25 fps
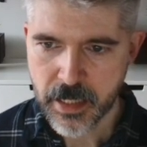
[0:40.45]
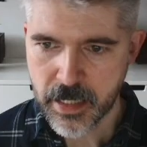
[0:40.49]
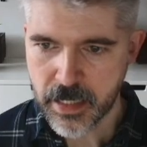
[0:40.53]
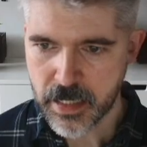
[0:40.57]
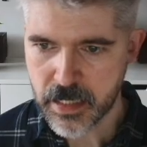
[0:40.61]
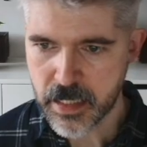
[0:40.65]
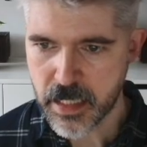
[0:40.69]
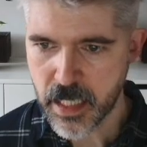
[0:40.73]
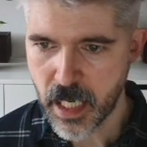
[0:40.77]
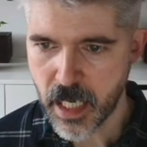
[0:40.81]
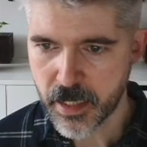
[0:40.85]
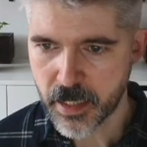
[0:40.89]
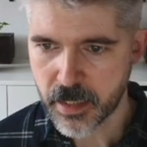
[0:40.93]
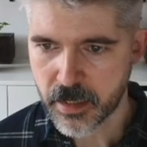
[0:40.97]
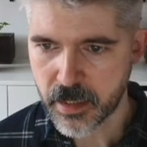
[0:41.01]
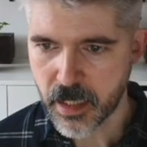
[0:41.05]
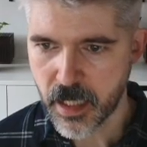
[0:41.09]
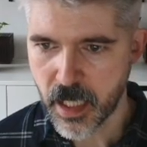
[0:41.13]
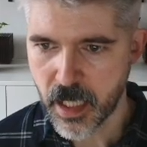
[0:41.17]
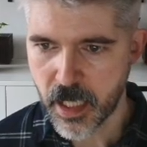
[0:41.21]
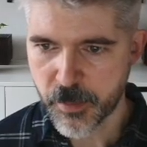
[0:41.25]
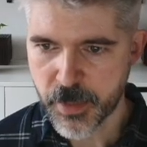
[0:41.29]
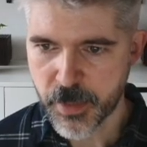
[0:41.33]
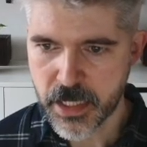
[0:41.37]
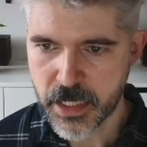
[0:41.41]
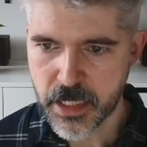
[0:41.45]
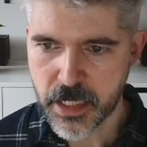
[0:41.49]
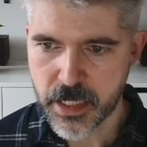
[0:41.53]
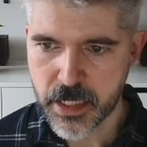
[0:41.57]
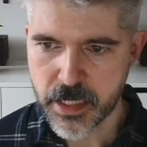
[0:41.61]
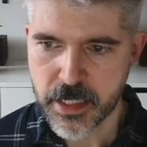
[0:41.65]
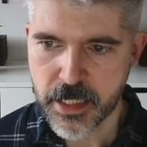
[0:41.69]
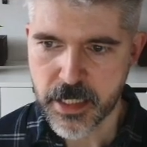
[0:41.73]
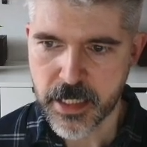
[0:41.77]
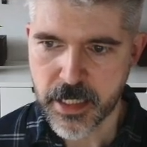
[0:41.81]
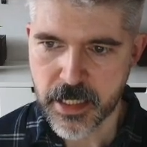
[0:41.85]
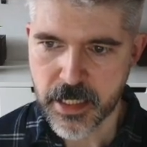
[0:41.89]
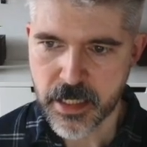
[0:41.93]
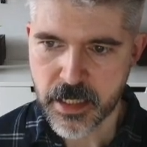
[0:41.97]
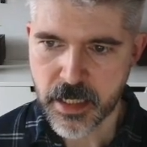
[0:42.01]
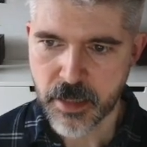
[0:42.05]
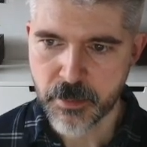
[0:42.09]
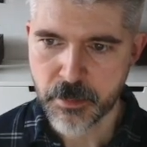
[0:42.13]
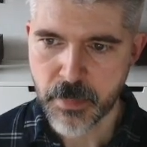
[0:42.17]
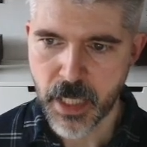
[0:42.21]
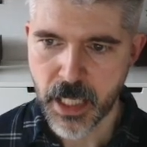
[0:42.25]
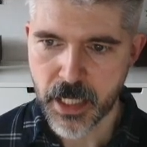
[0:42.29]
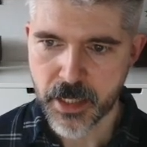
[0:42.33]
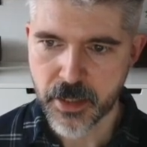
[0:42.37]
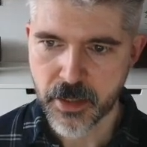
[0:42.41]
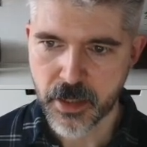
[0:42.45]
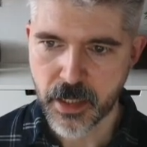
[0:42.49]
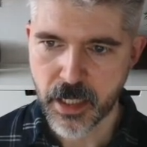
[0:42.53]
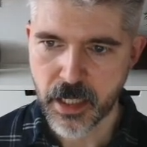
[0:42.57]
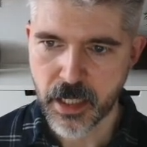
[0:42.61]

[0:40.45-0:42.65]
it's not uncommon to see some minor